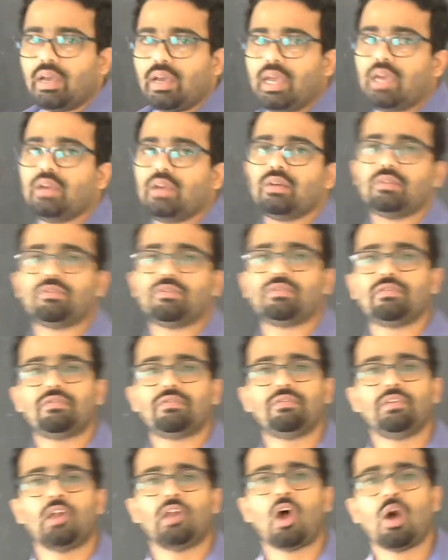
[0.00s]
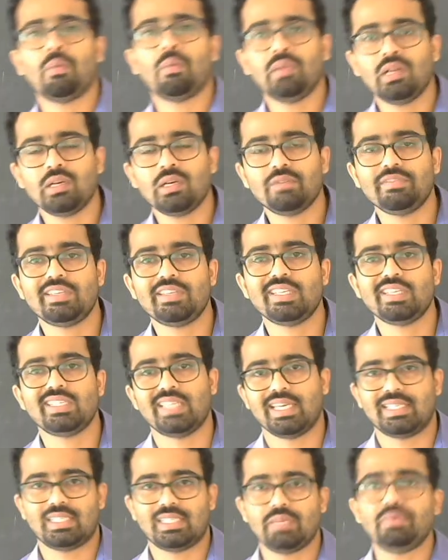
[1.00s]
a phenomenon which is
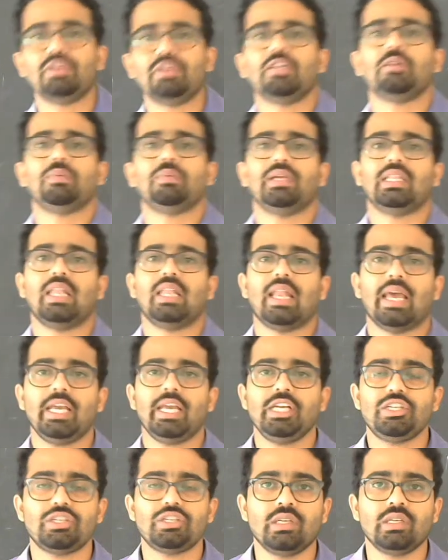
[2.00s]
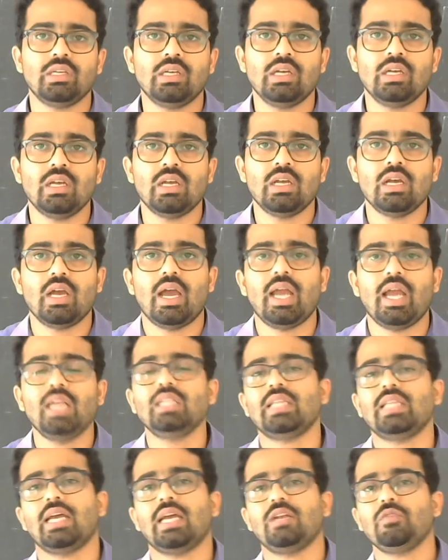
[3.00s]
exhibited by the light,
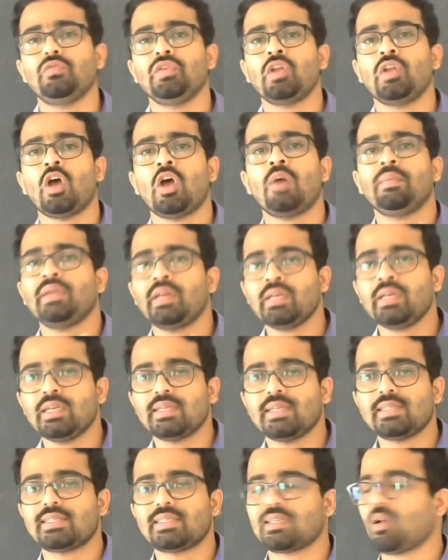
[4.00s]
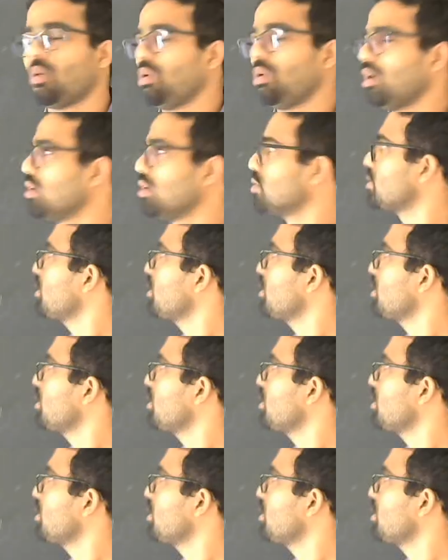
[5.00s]
and that phenomenon is called as